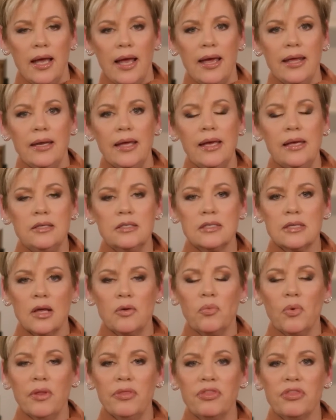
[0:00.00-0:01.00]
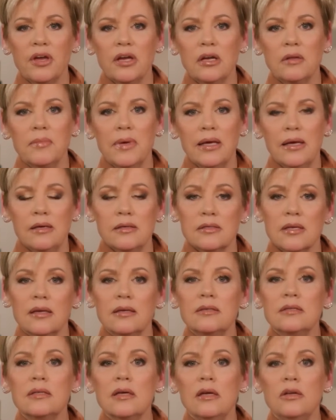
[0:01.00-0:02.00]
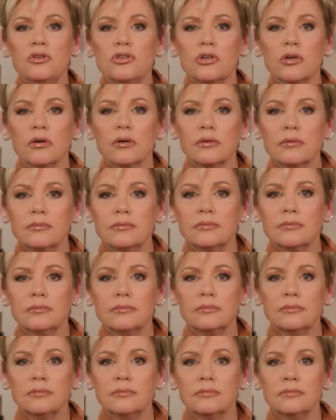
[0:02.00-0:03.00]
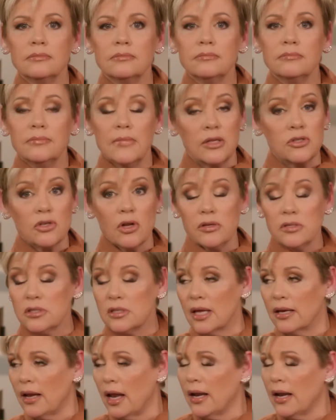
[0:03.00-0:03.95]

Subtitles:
And He said one thing to me. He said, "Teacher." That's all He said.